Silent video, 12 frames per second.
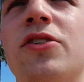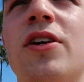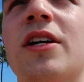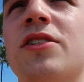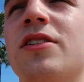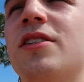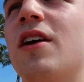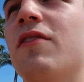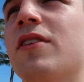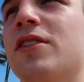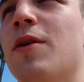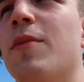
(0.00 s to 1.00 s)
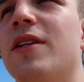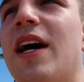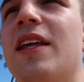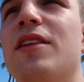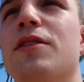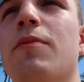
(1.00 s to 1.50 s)
sure you guys are safe because someone
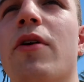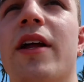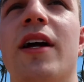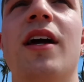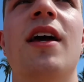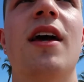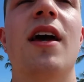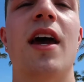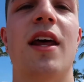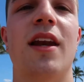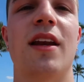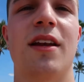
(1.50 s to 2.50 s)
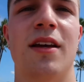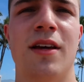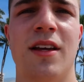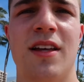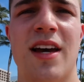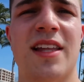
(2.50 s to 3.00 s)
died this morning." And
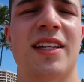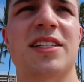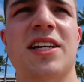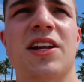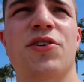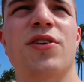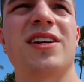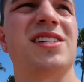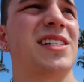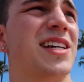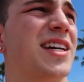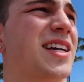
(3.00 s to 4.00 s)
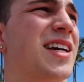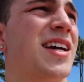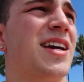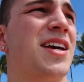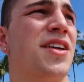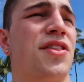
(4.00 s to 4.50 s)
I think that's kind of crazy.
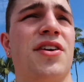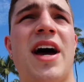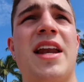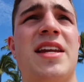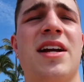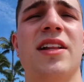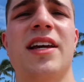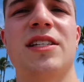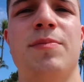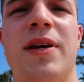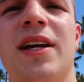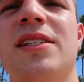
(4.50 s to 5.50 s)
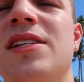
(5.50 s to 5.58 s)
They're not nearly as big